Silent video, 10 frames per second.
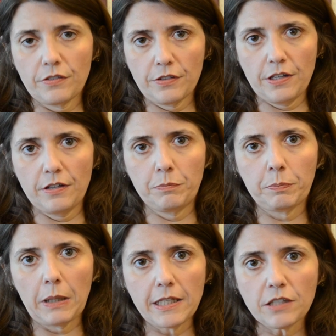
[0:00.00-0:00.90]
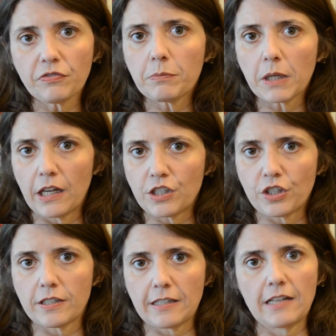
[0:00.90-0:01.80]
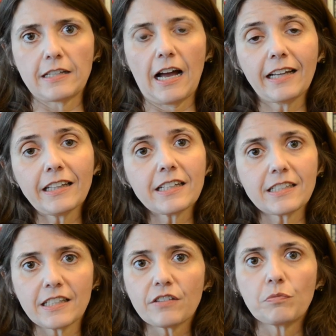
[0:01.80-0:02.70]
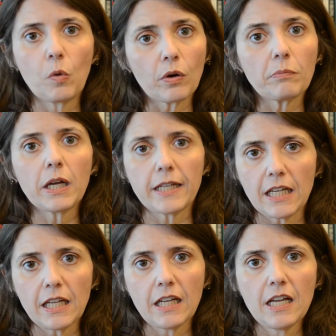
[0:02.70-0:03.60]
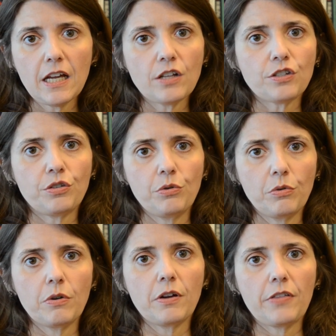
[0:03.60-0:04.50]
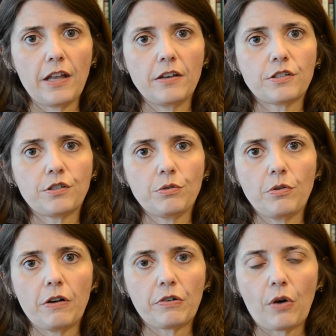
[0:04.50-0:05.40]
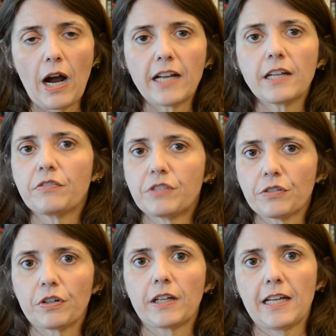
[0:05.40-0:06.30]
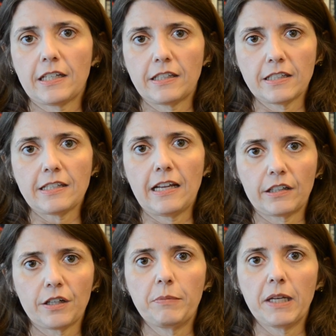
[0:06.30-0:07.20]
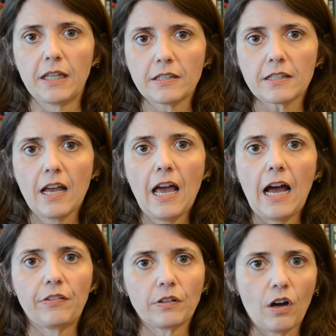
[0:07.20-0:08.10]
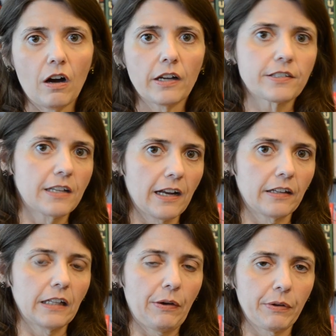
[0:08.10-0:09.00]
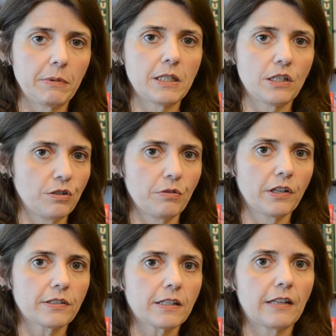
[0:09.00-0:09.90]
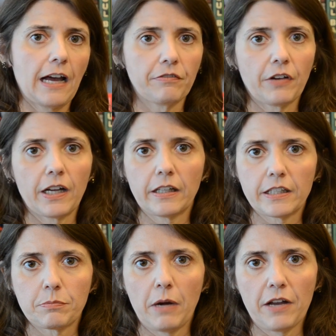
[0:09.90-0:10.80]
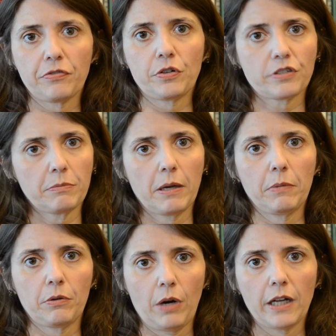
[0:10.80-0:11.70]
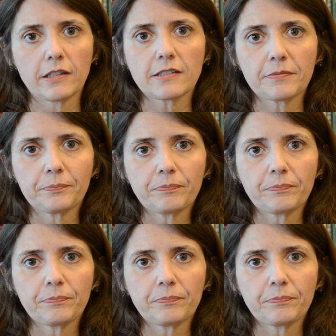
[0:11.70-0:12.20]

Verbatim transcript: The plaintiff in McCutcheon says, I'd like to give more money to a variety of different candidates and committees, and the law is not allowing me to do this. That violates my First Amendment rights.